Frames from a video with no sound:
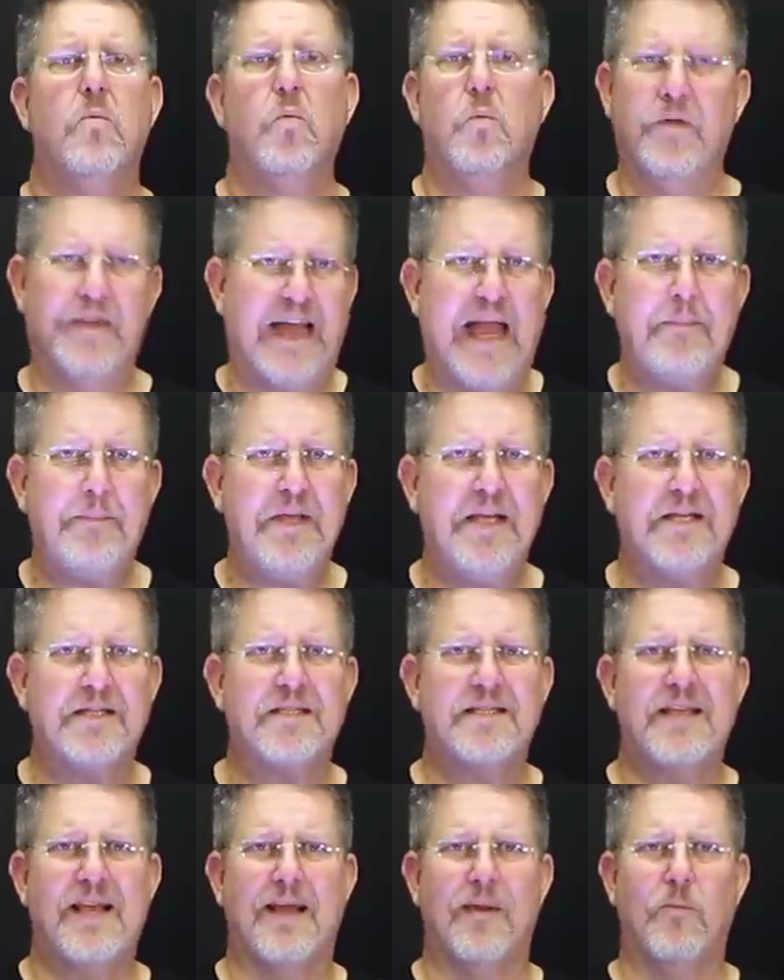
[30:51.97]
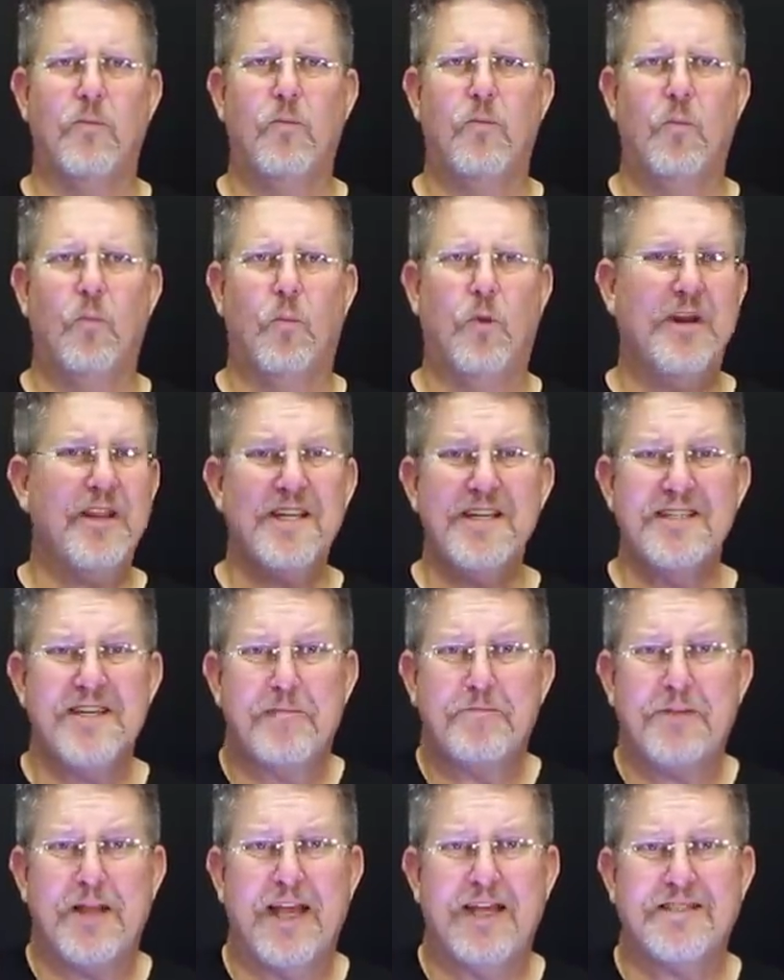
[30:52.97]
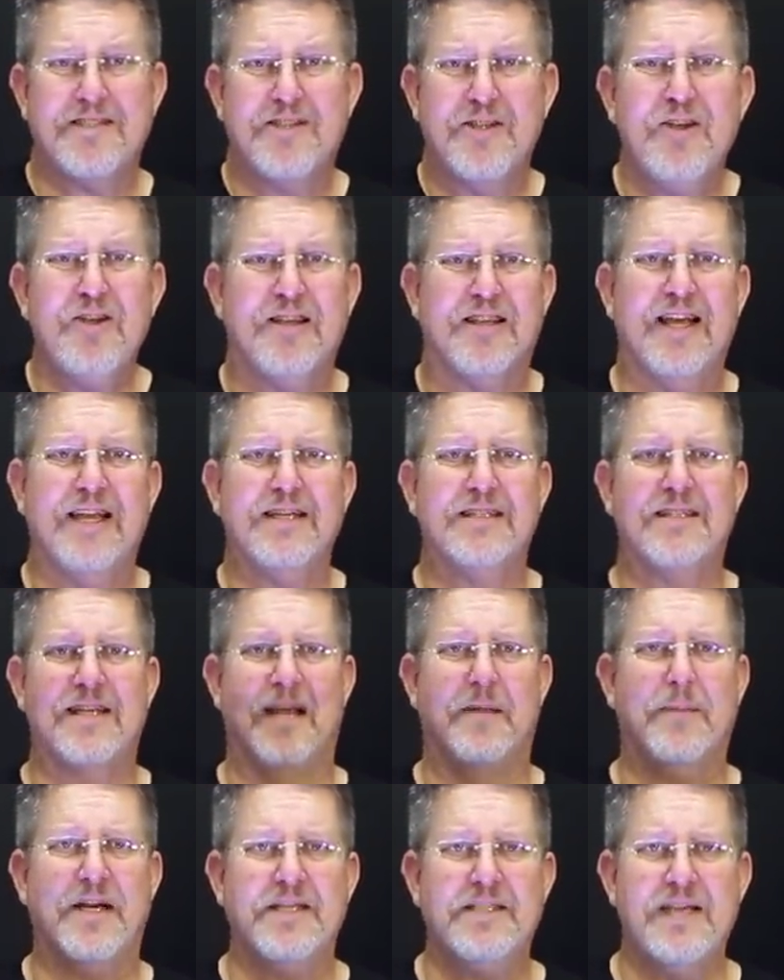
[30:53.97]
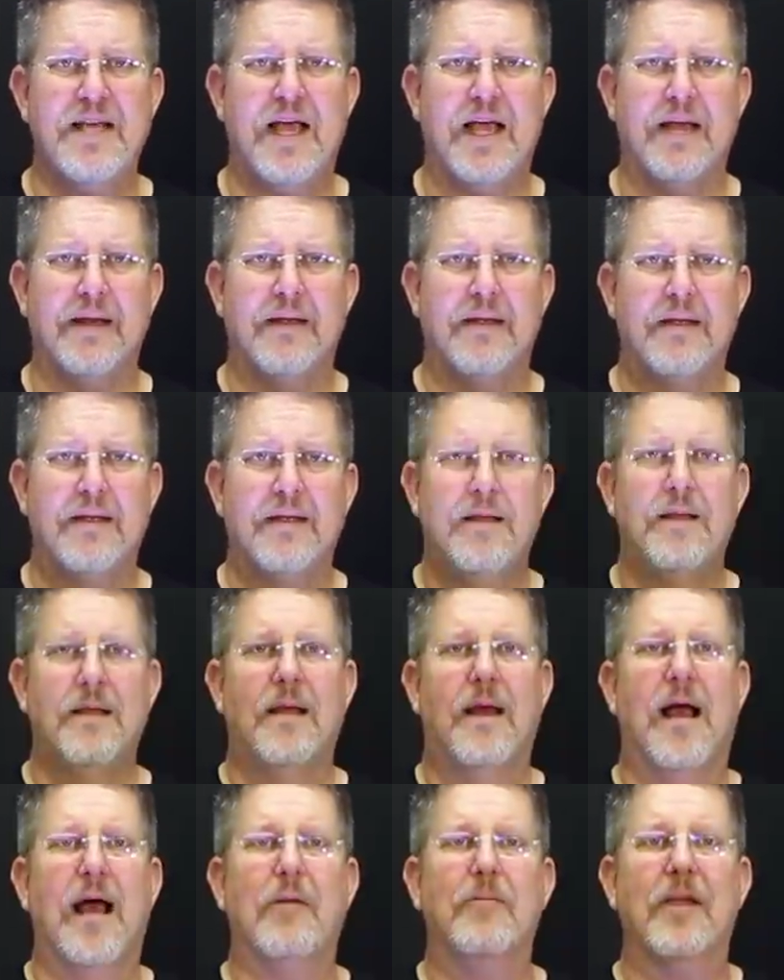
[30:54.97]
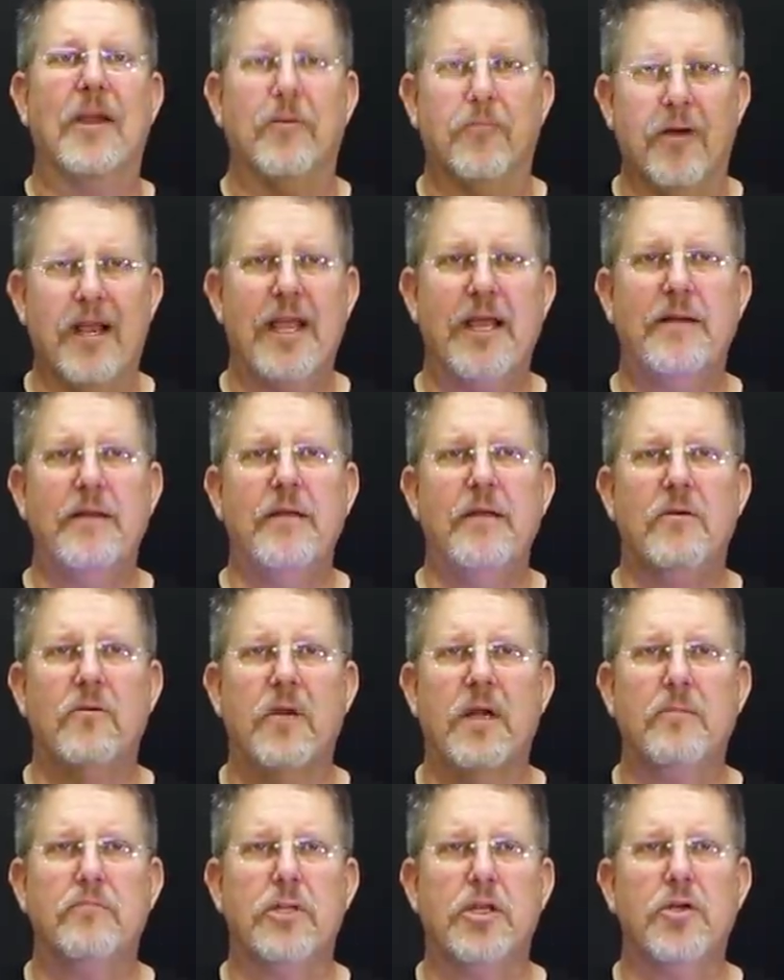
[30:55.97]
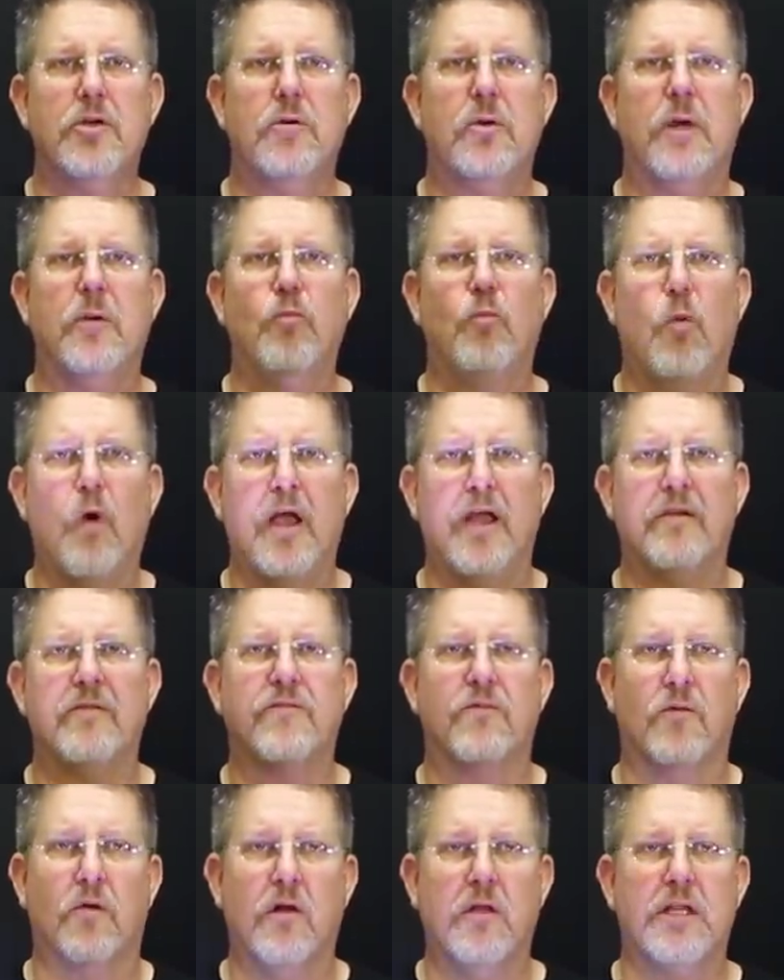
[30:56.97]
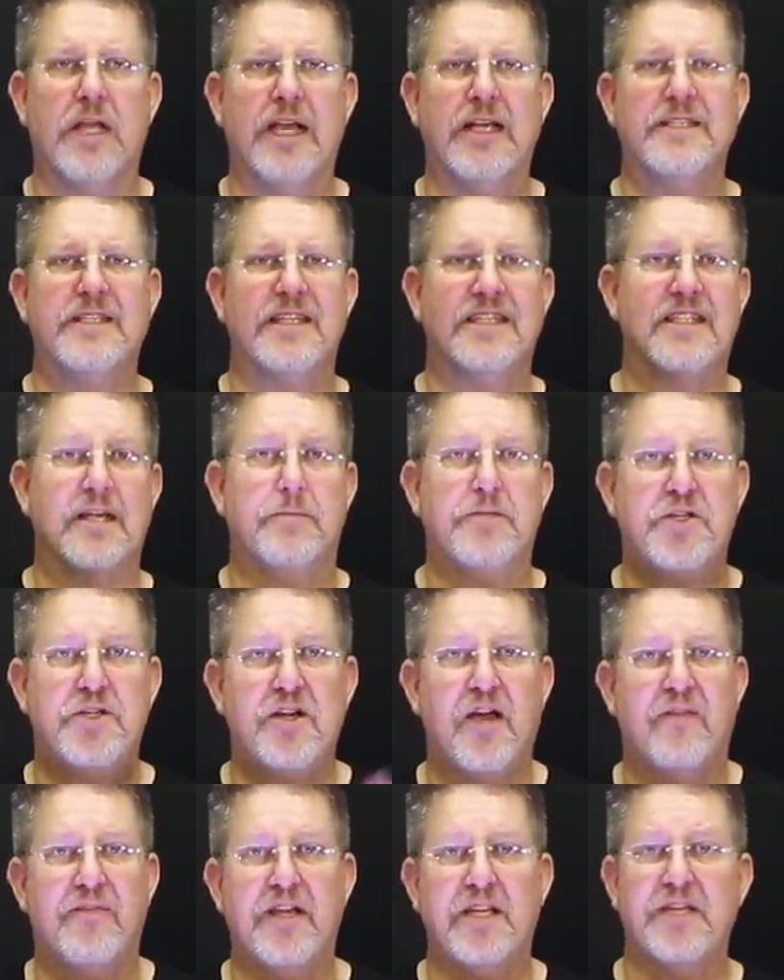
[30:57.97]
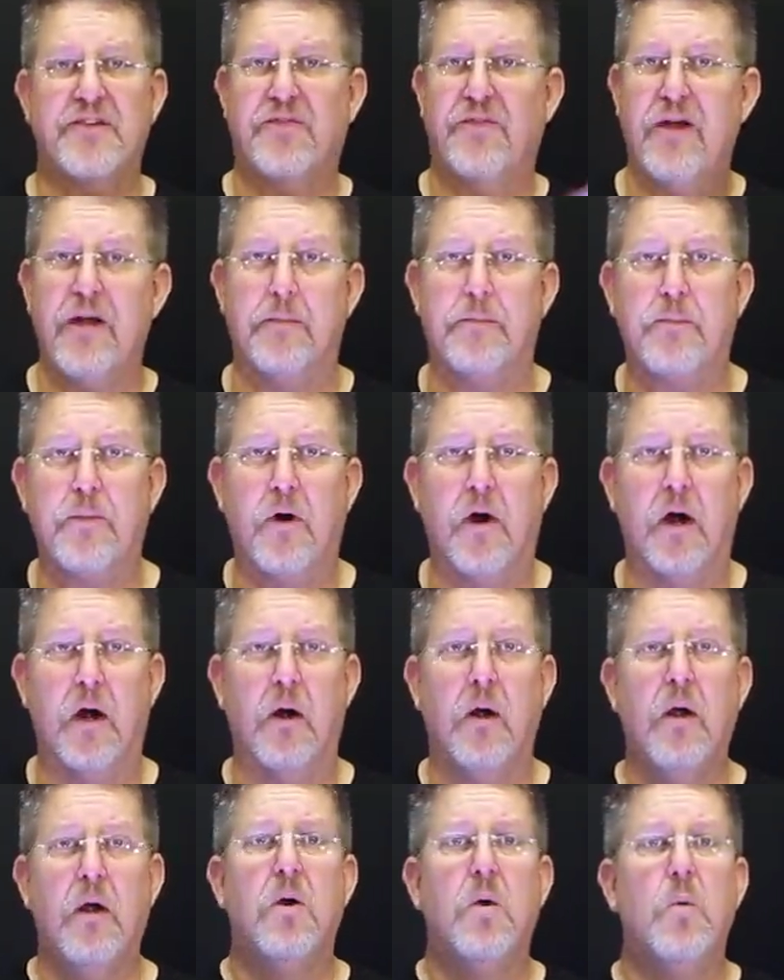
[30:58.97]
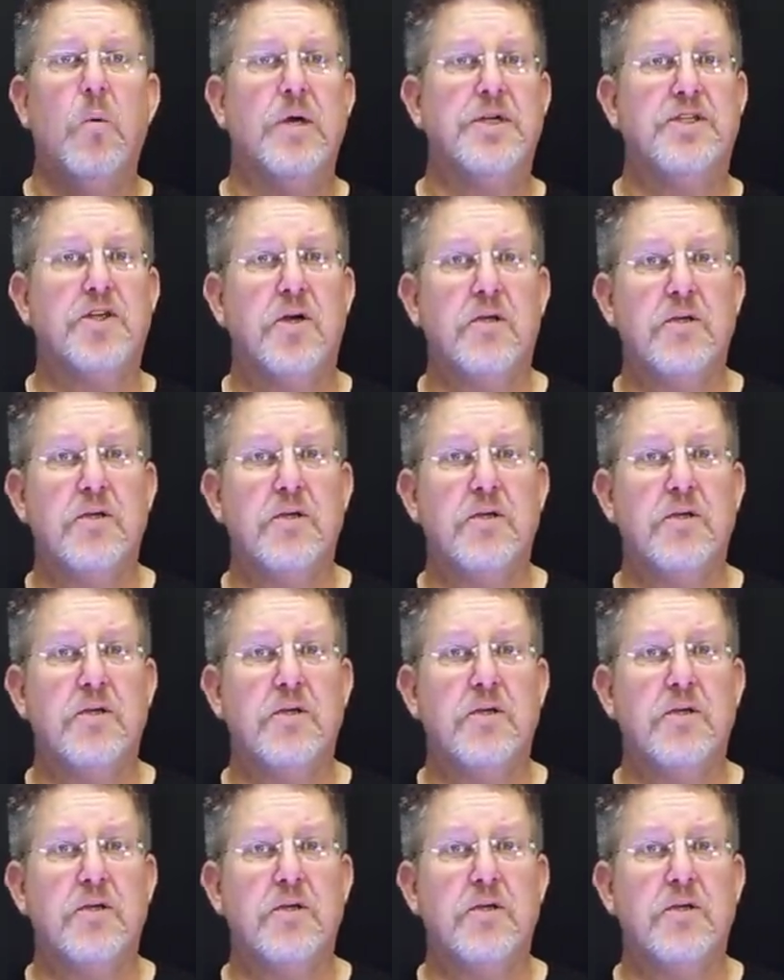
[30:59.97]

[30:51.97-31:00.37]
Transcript: With that being said, what do these uplights look like side by side? I ran red, green, blue, and white for all lights except Chauvet's Freedom Par, which